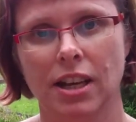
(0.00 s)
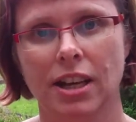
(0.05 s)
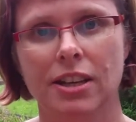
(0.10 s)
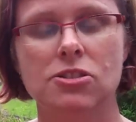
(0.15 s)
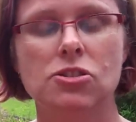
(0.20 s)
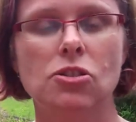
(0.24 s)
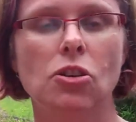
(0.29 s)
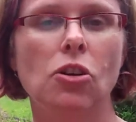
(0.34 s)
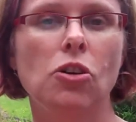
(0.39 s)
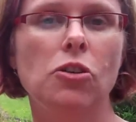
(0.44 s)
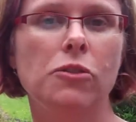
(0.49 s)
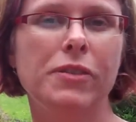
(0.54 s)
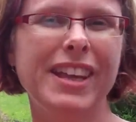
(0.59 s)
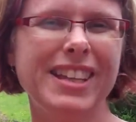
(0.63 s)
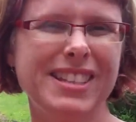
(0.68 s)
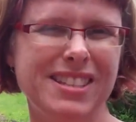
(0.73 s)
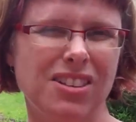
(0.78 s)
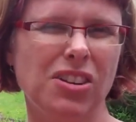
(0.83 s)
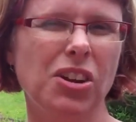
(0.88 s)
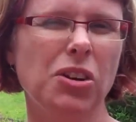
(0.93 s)
So
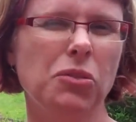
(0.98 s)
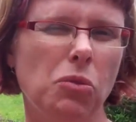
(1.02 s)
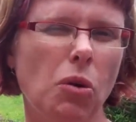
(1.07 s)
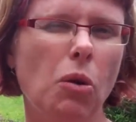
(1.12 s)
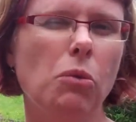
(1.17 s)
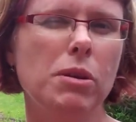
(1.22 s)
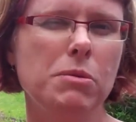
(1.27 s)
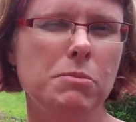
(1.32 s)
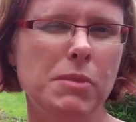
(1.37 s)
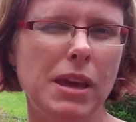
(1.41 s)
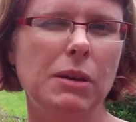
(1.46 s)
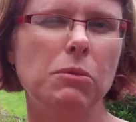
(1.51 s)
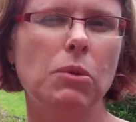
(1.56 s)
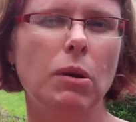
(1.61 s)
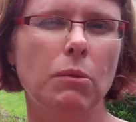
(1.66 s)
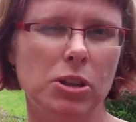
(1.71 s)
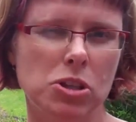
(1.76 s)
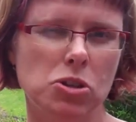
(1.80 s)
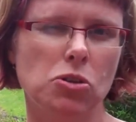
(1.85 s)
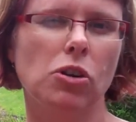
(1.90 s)
that's kind of what we mean
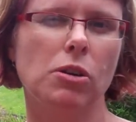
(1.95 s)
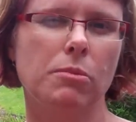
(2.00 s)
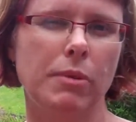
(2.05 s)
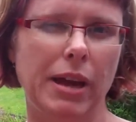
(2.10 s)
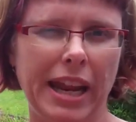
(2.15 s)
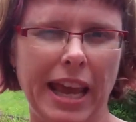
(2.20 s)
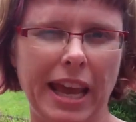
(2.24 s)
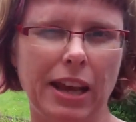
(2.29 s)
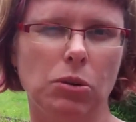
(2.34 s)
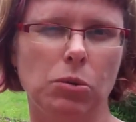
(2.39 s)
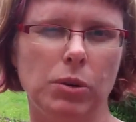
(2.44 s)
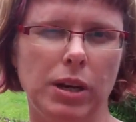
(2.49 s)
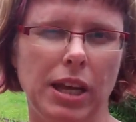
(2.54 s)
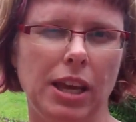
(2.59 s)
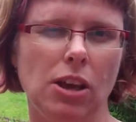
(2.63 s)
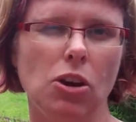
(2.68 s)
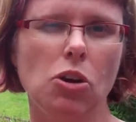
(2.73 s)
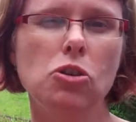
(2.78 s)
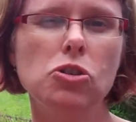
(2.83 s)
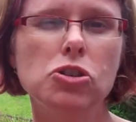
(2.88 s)
when we talk about
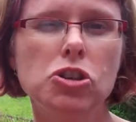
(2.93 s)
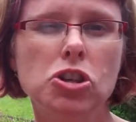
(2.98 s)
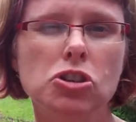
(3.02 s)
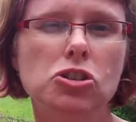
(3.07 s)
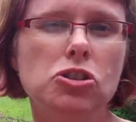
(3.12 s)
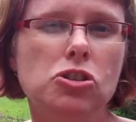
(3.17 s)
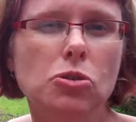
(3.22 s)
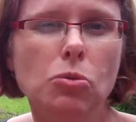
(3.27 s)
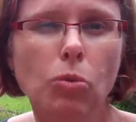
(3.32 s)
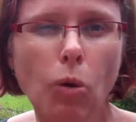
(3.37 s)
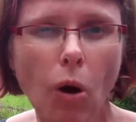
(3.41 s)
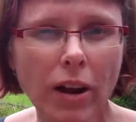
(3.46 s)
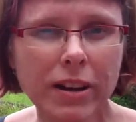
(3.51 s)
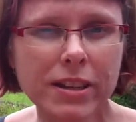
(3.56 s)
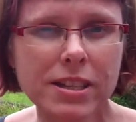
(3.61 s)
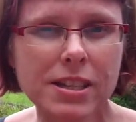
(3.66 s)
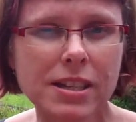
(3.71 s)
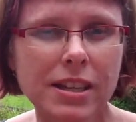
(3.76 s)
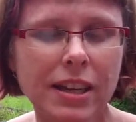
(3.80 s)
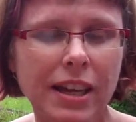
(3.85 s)
equity. Who should do
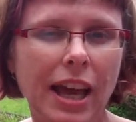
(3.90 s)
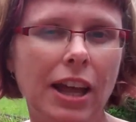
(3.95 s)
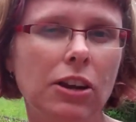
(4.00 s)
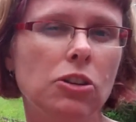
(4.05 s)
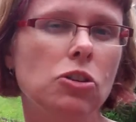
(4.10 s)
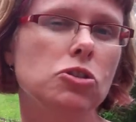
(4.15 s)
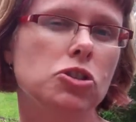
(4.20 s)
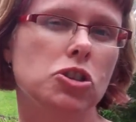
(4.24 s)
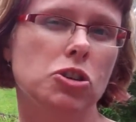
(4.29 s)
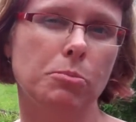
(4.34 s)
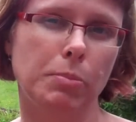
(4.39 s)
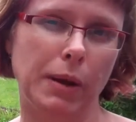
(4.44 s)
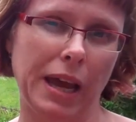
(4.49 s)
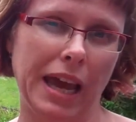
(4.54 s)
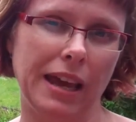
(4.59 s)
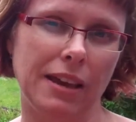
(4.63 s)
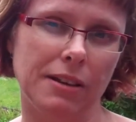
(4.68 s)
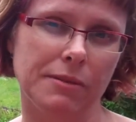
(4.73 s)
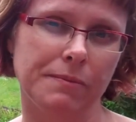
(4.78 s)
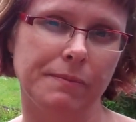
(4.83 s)
what and who should
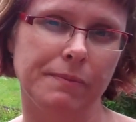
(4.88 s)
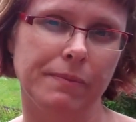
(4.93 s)
pay.